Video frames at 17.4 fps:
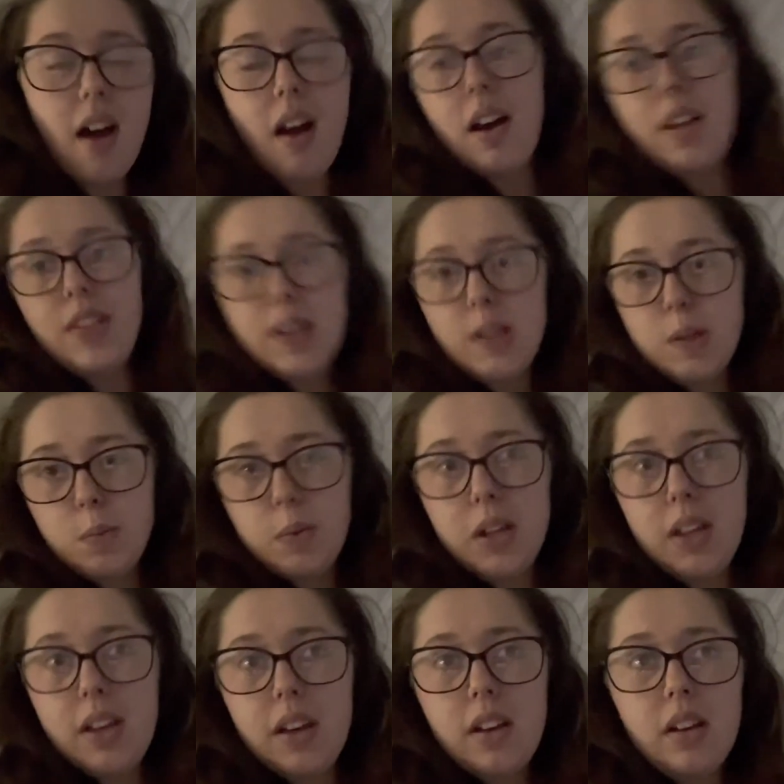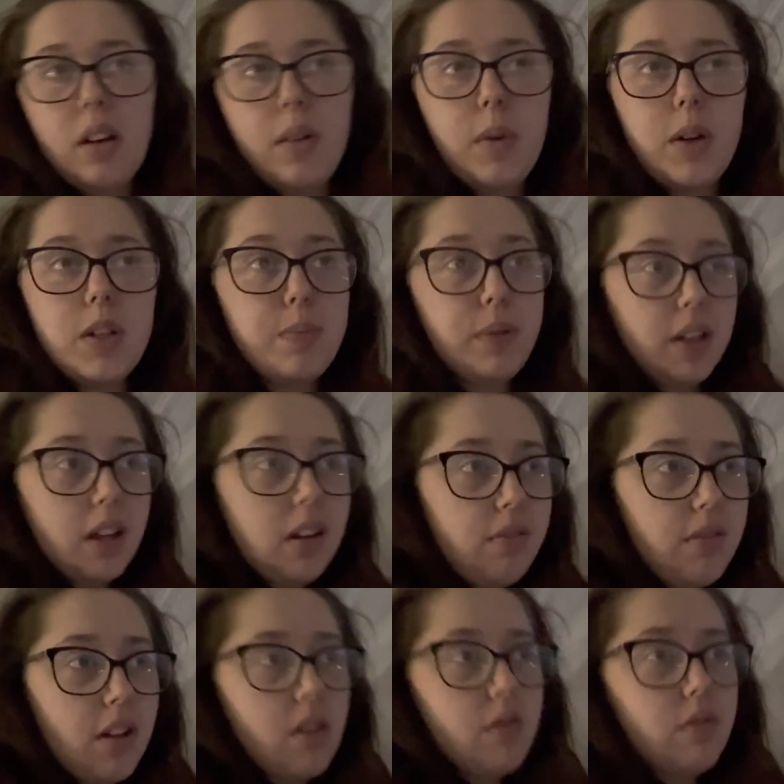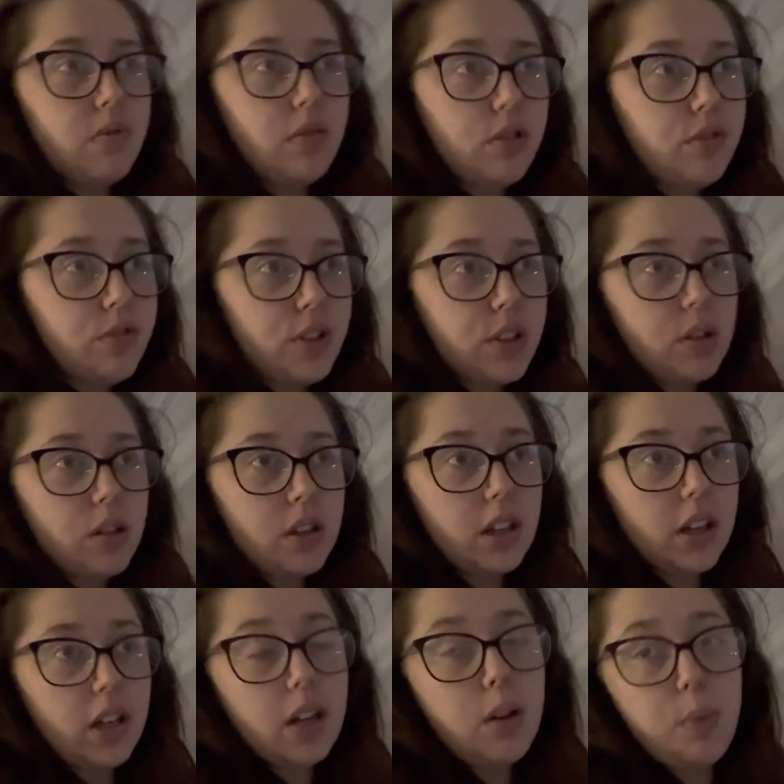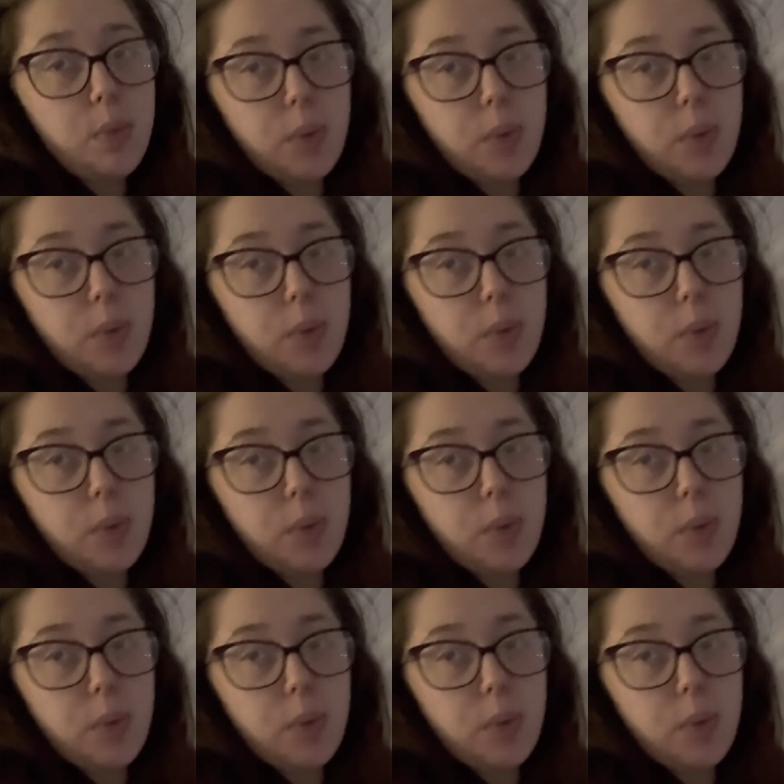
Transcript: this week was pretty eventful for you, think.